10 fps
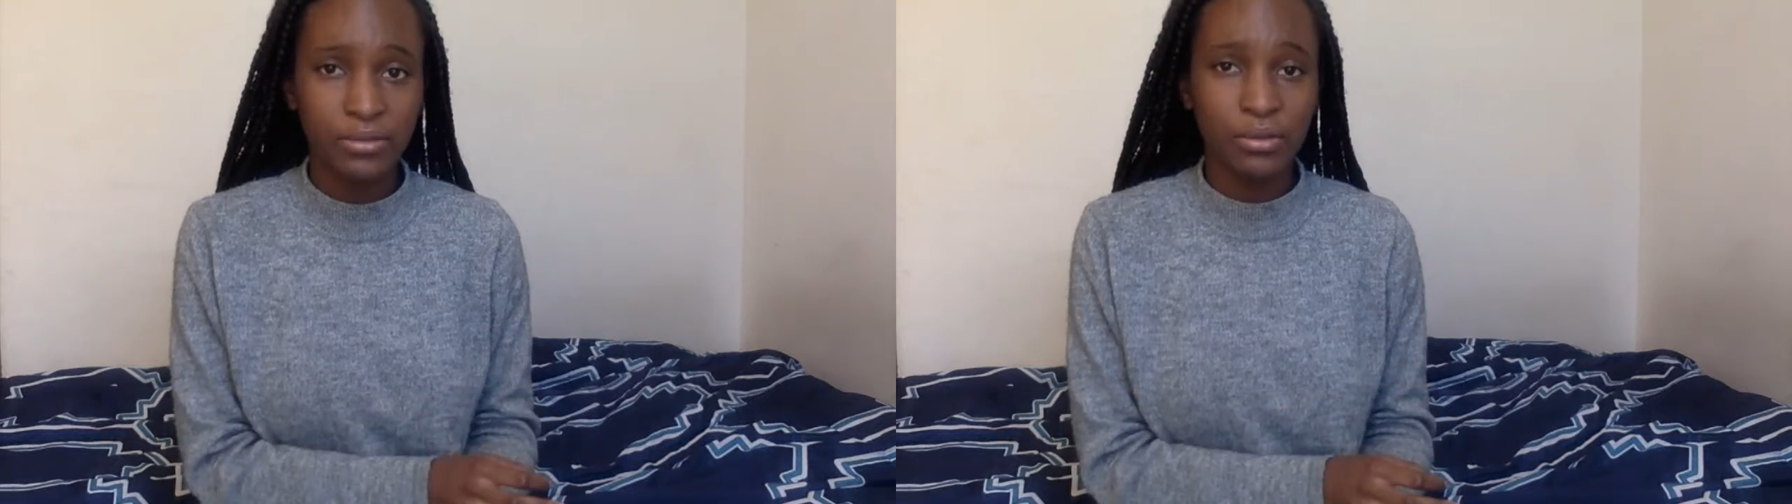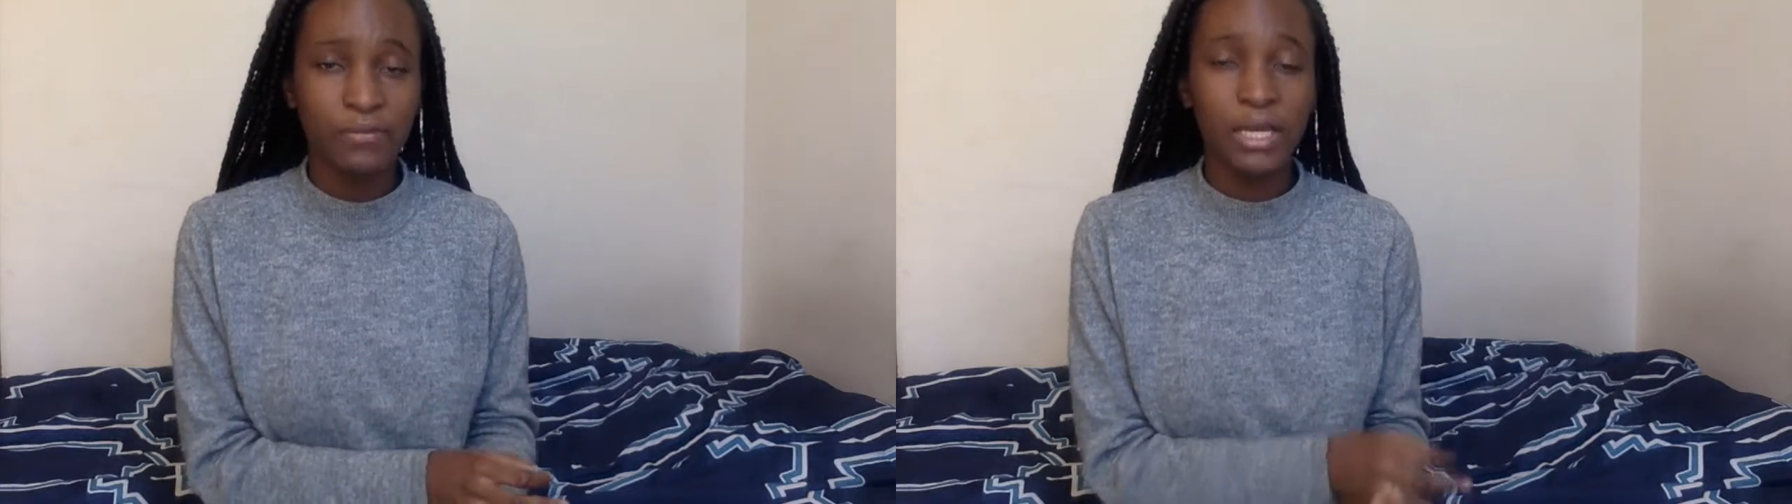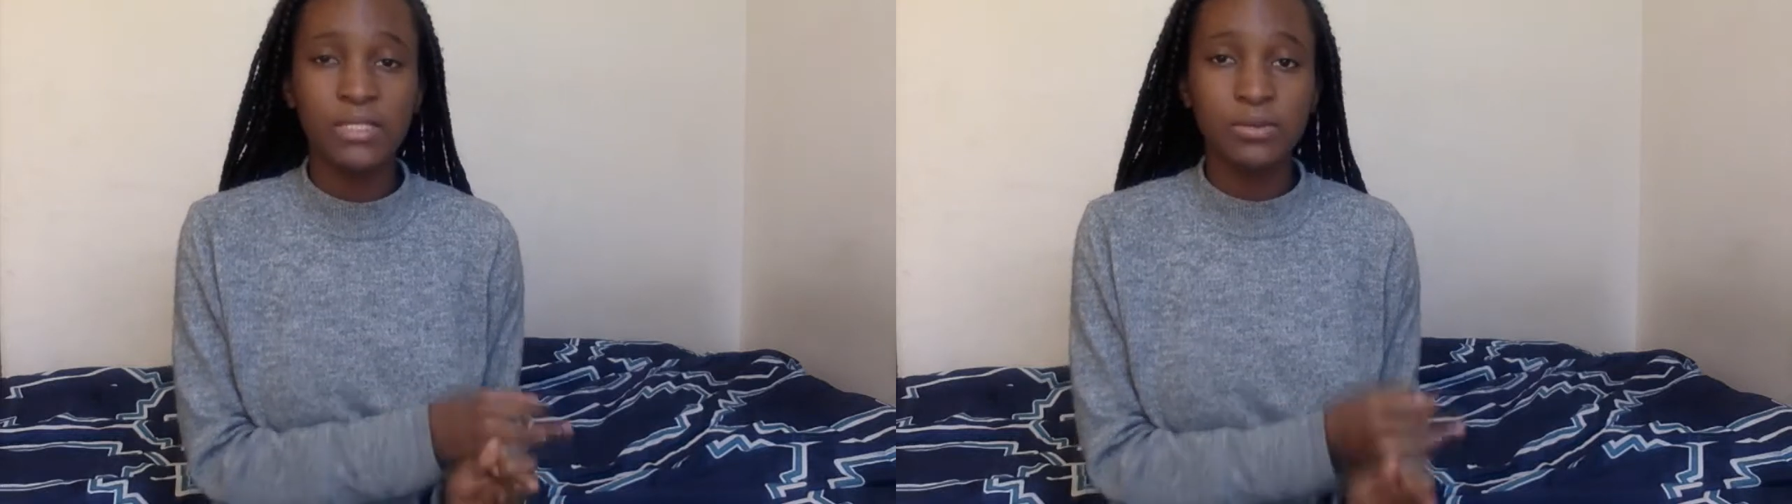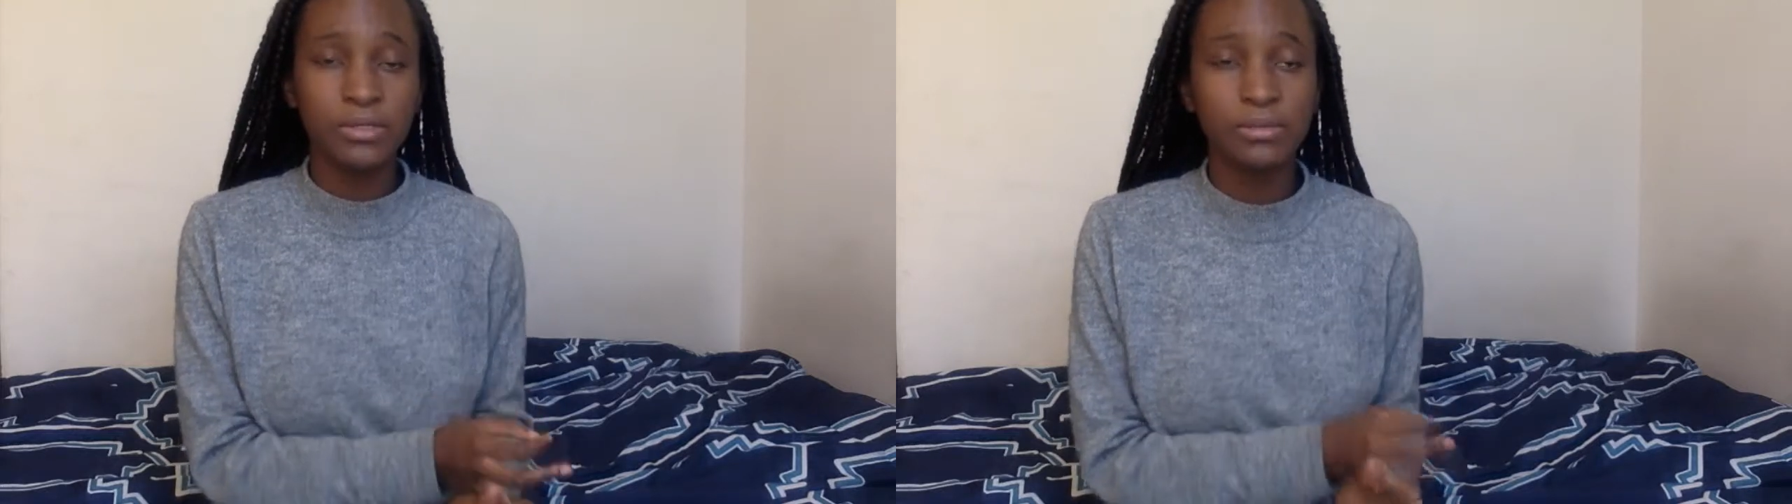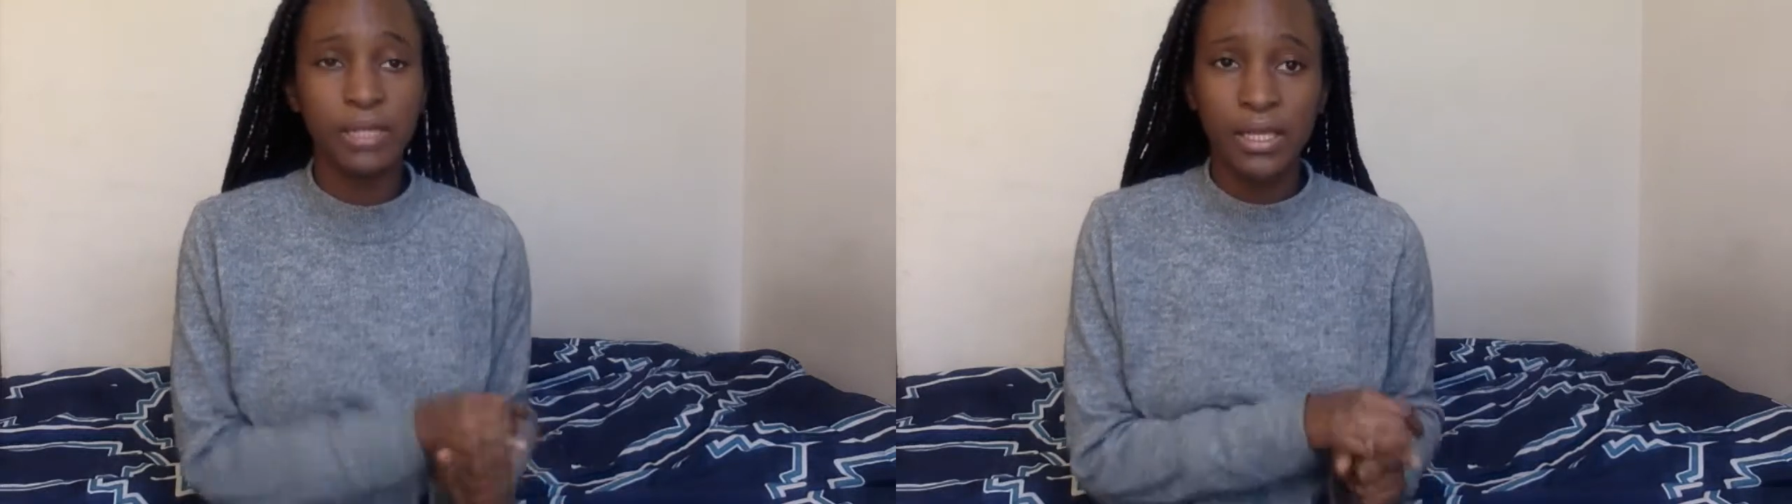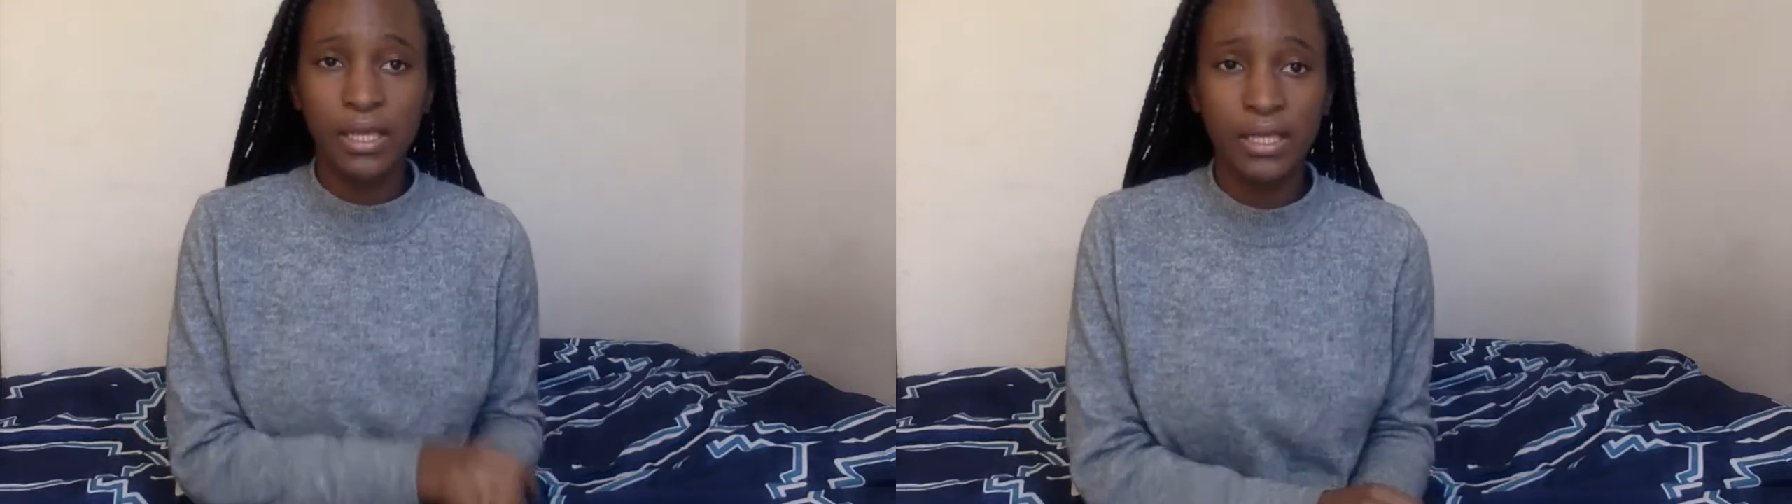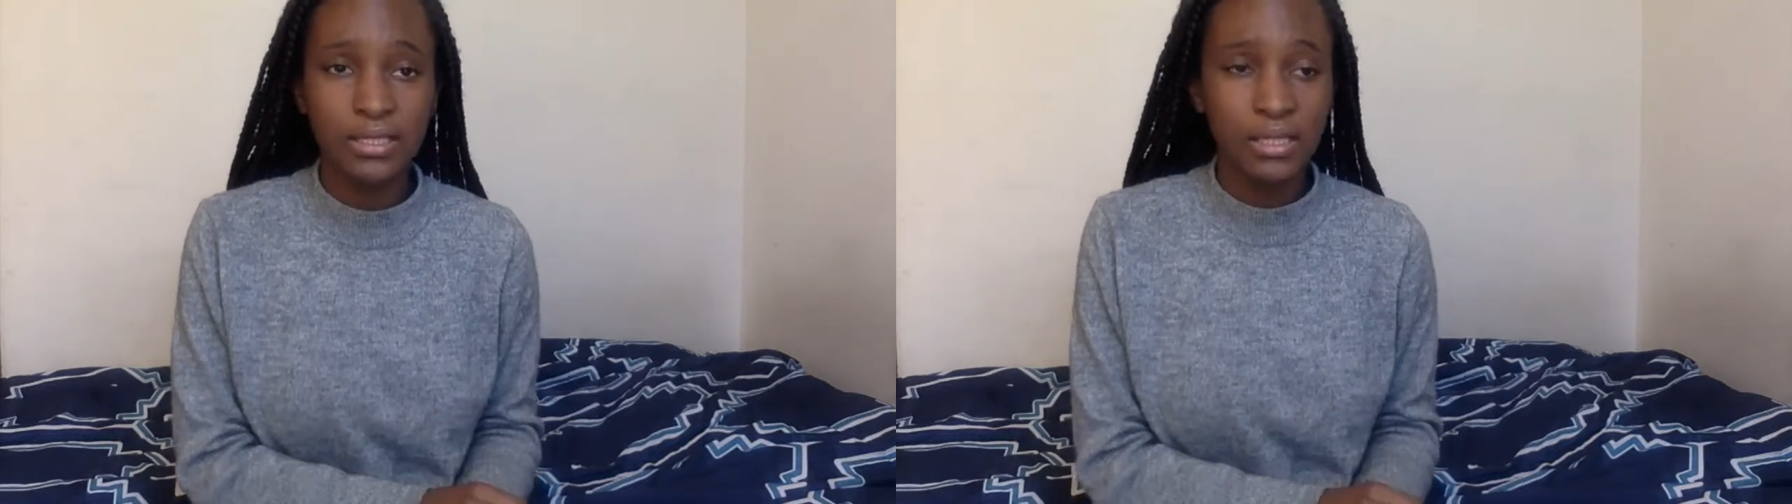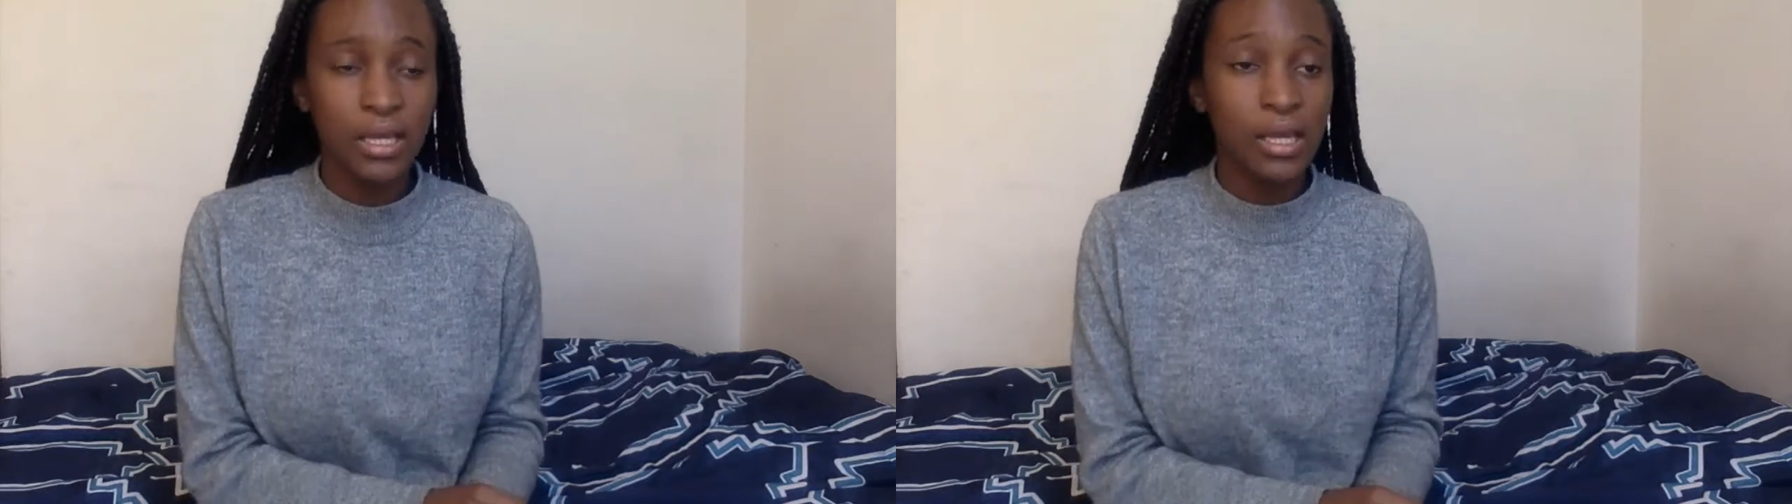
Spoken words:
So if that's going to be the case,